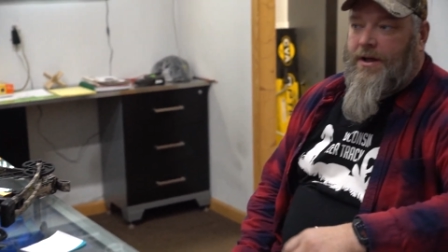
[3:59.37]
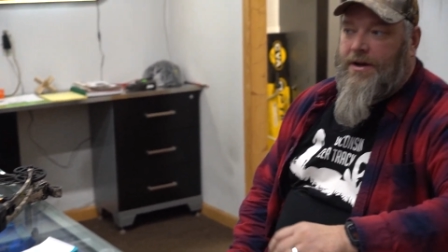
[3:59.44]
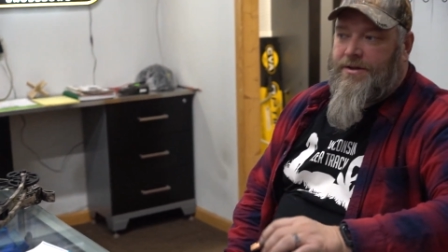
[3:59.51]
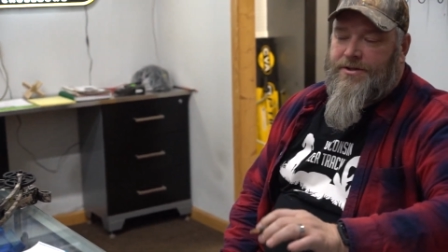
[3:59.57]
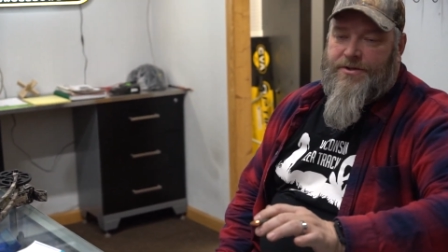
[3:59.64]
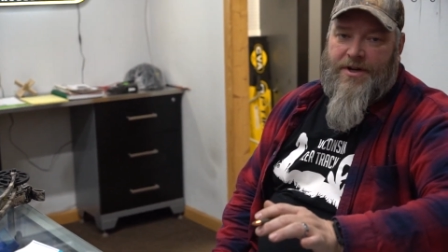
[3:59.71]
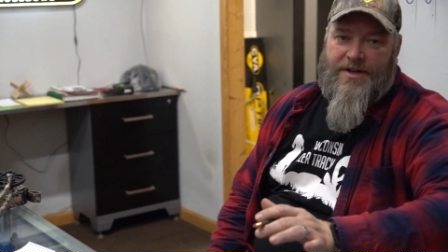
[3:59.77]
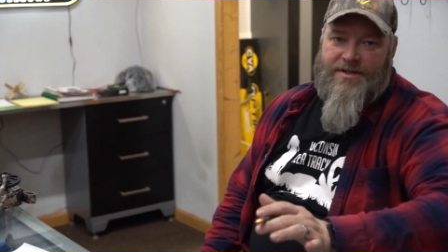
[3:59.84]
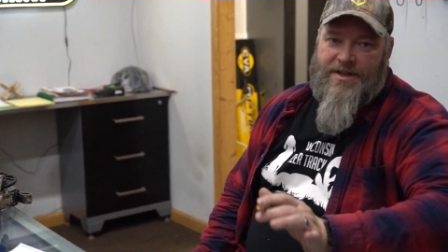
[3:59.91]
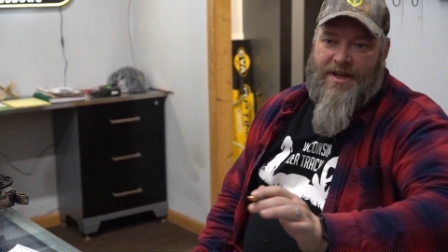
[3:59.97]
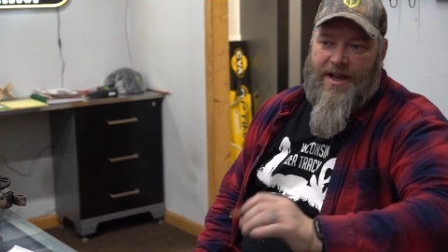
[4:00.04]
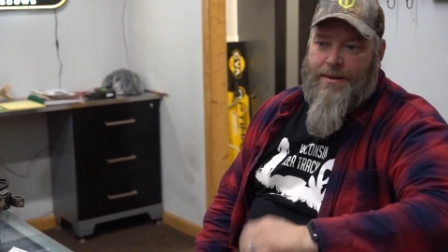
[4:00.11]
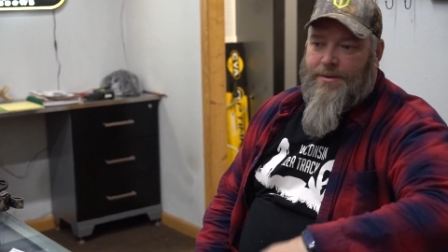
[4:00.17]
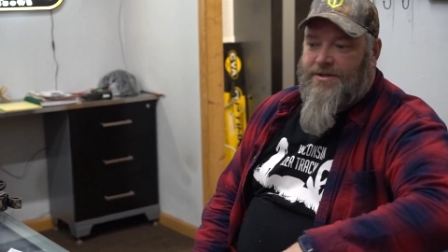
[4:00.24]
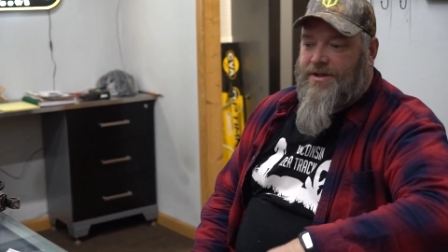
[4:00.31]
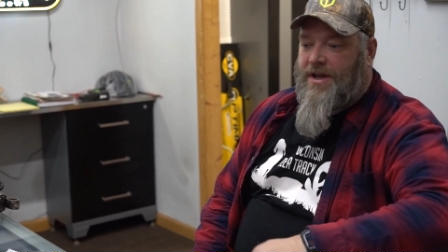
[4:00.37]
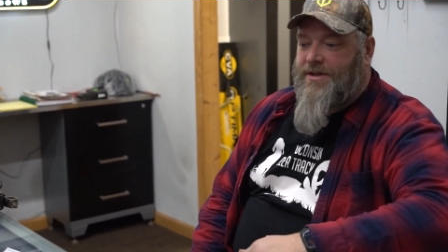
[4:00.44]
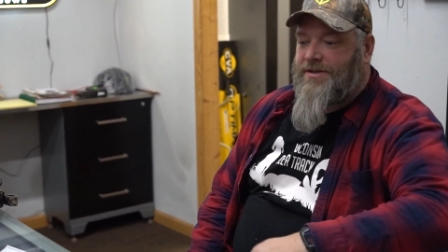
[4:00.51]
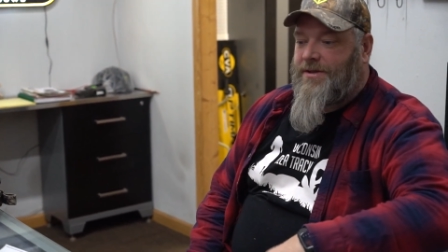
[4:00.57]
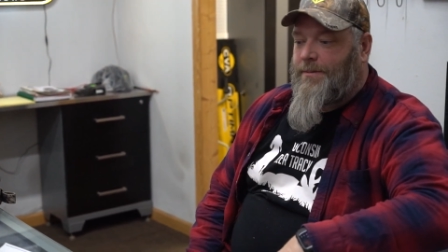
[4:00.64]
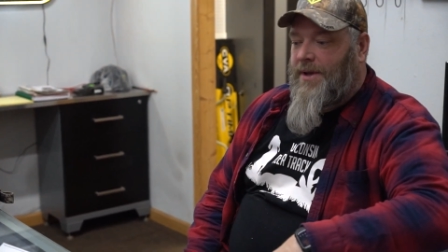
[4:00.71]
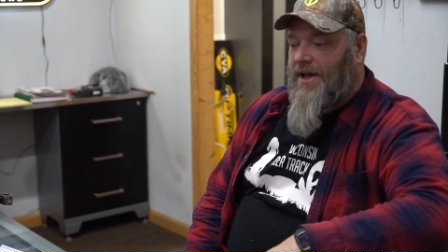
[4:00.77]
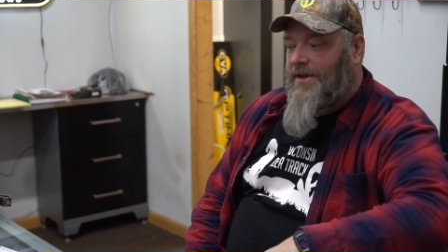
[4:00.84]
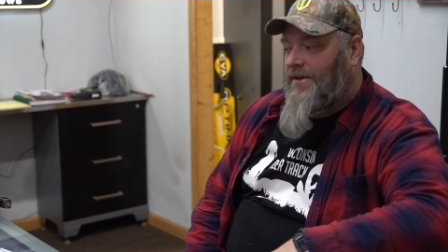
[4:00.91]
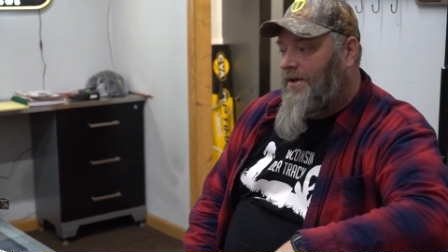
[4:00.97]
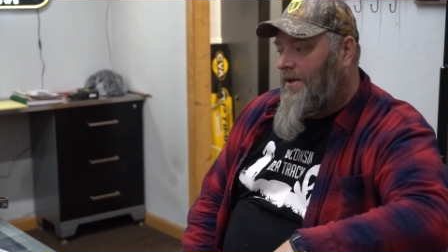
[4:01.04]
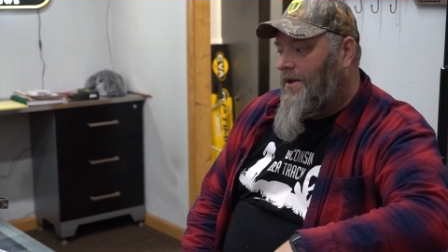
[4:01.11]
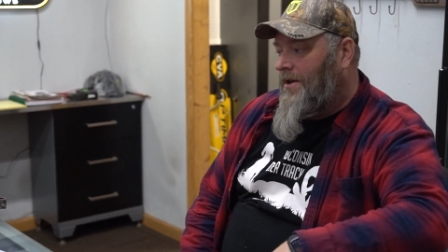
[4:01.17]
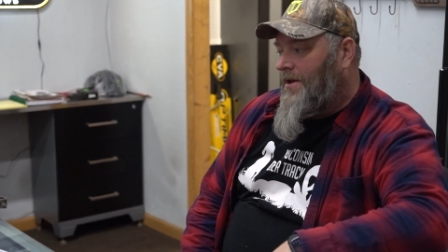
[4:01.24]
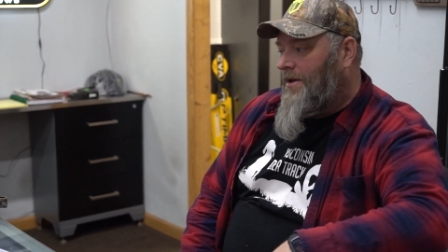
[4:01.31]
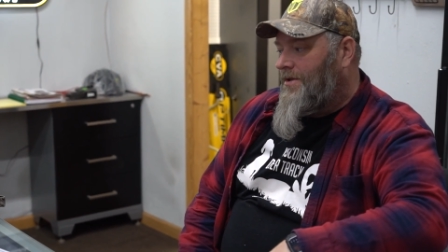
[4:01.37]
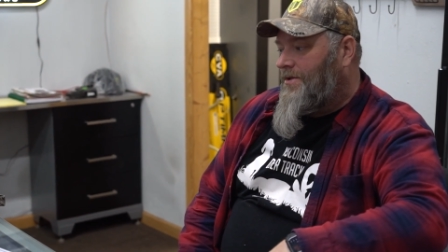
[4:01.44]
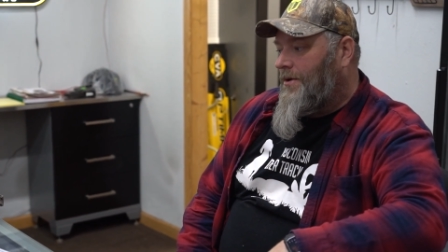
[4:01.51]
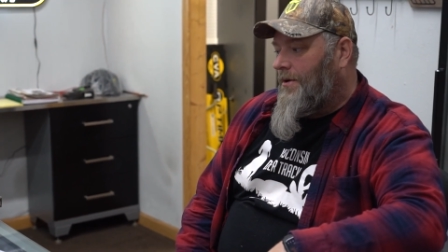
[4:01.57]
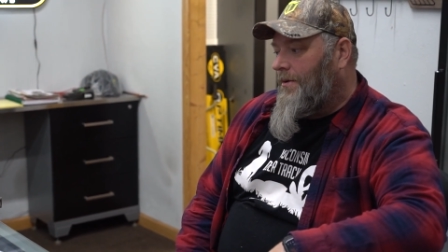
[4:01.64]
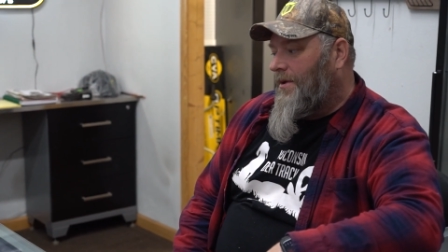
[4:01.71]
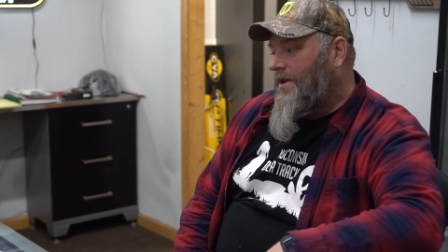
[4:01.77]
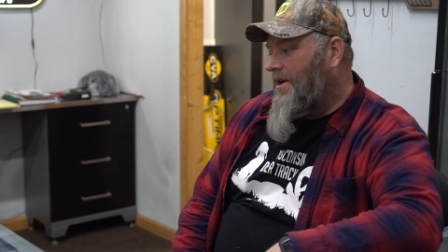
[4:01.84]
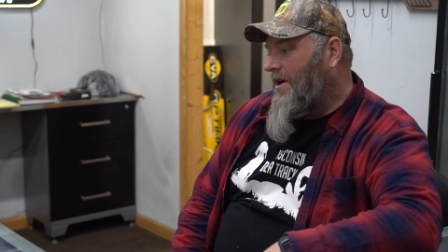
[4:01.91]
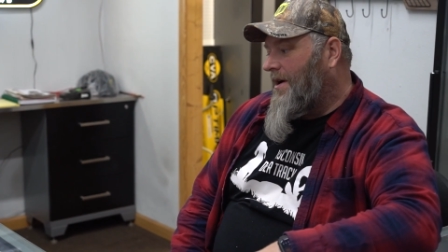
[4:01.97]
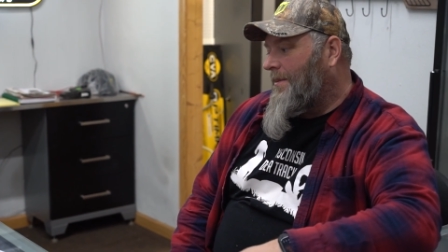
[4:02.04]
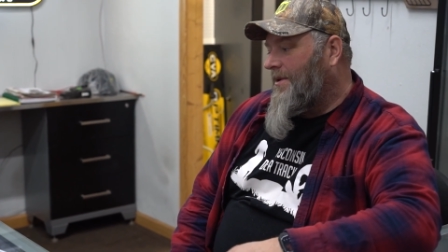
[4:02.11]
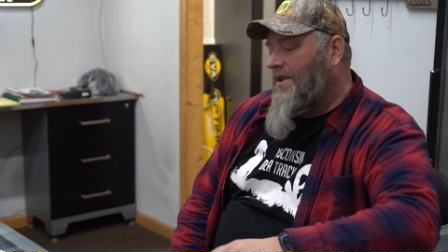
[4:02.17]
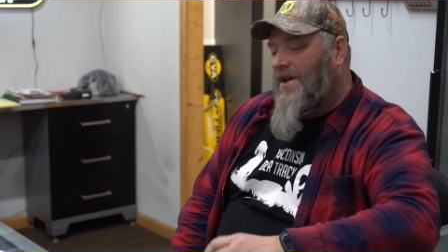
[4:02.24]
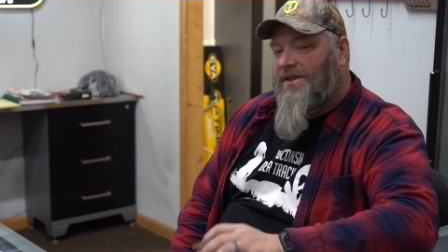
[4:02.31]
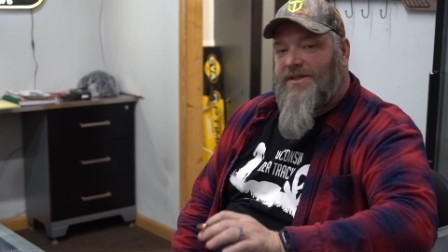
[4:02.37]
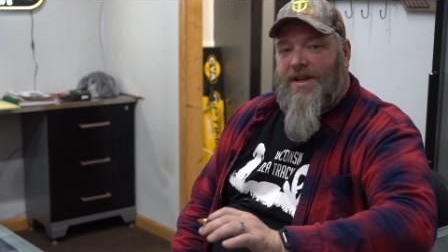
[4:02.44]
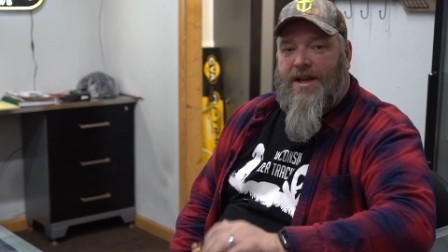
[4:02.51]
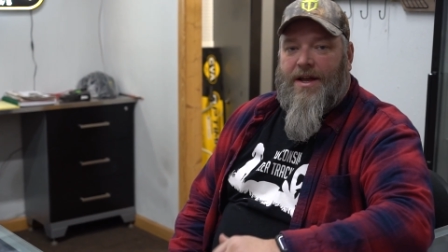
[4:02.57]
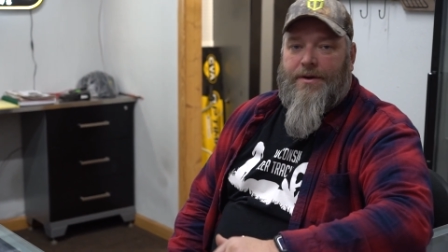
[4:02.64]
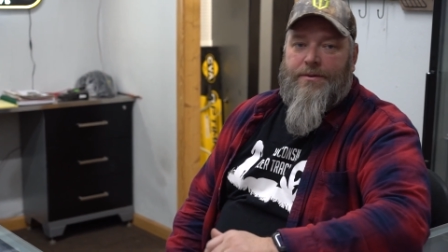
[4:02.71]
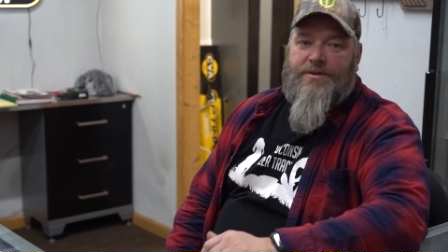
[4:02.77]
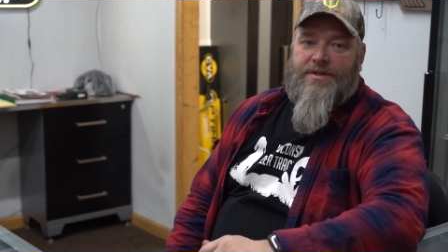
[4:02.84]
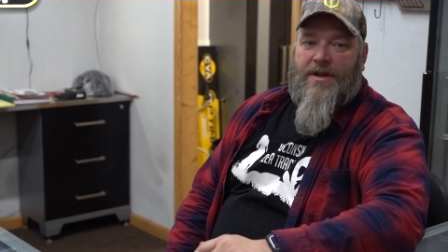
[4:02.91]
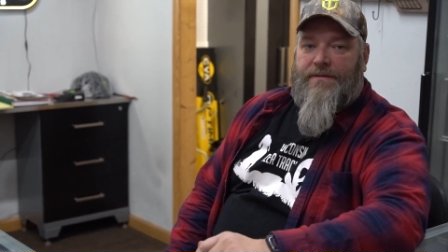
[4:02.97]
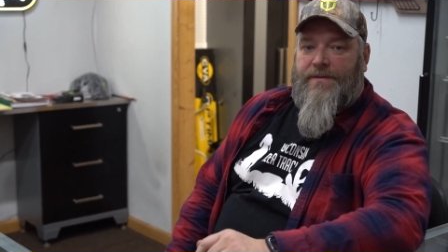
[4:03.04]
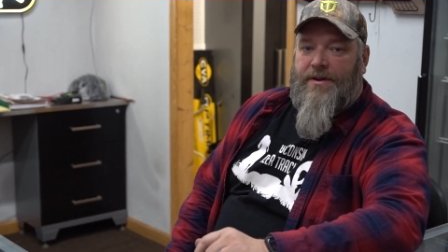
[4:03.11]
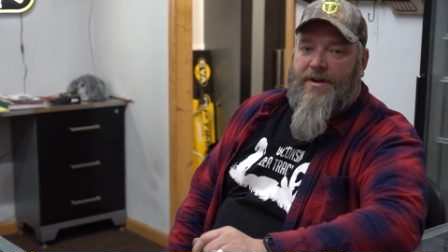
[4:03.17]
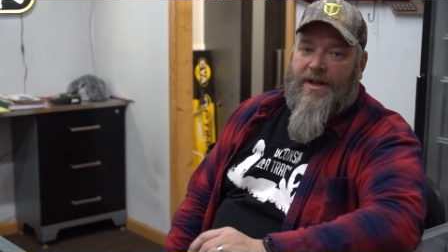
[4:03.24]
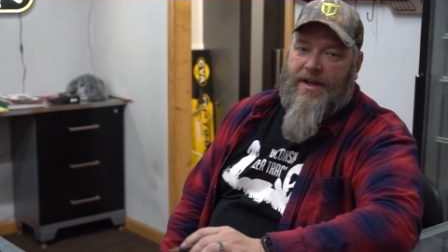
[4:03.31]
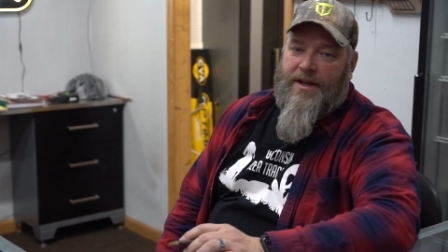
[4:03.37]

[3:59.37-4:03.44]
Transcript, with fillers: our strings and cables custom made. So within a couple days, I got new stuff here and